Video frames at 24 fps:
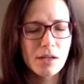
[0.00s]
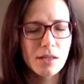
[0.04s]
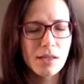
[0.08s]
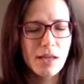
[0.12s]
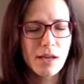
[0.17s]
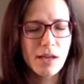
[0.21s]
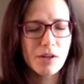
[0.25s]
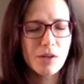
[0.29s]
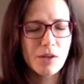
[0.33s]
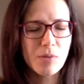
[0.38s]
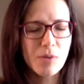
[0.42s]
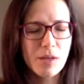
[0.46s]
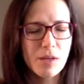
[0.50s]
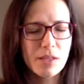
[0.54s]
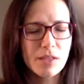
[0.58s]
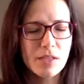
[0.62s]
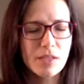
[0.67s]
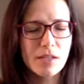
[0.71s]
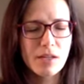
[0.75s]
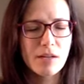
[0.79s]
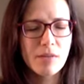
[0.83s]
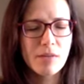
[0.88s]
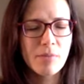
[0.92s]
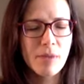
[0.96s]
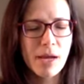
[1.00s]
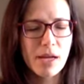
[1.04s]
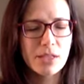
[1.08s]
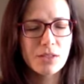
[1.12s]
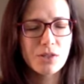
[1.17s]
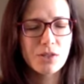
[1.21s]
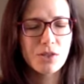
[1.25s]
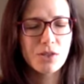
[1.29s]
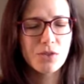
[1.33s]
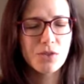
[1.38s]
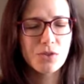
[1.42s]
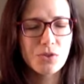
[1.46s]
Allow your breath to come
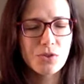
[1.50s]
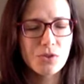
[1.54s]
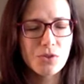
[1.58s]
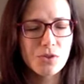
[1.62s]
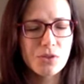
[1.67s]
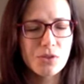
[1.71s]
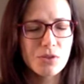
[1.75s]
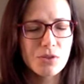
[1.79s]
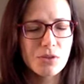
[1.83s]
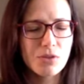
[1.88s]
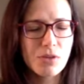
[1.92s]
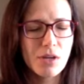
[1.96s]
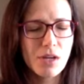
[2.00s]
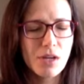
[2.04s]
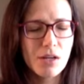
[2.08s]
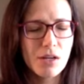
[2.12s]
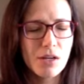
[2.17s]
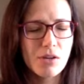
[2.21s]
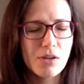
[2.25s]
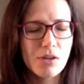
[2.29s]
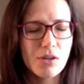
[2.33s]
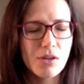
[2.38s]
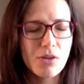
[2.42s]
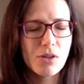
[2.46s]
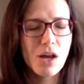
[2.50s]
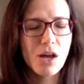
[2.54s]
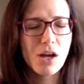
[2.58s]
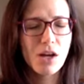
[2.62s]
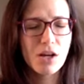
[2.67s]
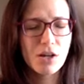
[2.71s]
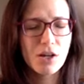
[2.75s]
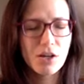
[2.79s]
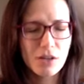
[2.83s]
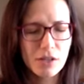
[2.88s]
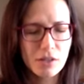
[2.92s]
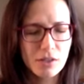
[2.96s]
back to neutral so that you're no
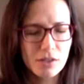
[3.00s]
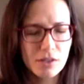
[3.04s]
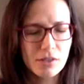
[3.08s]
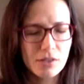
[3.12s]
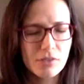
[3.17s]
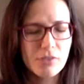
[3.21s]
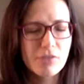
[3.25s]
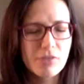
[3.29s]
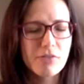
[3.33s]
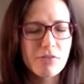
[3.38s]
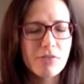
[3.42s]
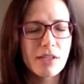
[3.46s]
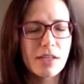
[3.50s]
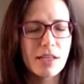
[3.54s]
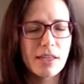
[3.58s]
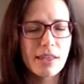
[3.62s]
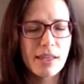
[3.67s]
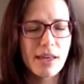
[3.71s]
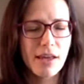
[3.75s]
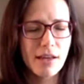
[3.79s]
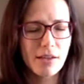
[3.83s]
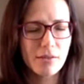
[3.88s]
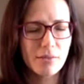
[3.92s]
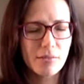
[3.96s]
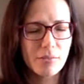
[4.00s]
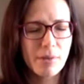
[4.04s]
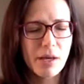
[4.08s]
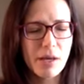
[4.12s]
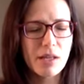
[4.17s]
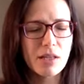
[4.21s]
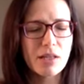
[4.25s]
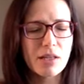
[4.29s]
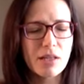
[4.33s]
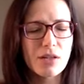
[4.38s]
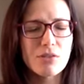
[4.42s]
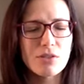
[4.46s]
longer feeling that
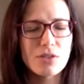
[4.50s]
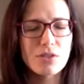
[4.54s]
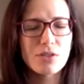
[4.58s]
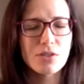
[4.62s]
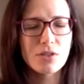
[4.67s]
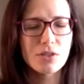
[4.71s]
bellows.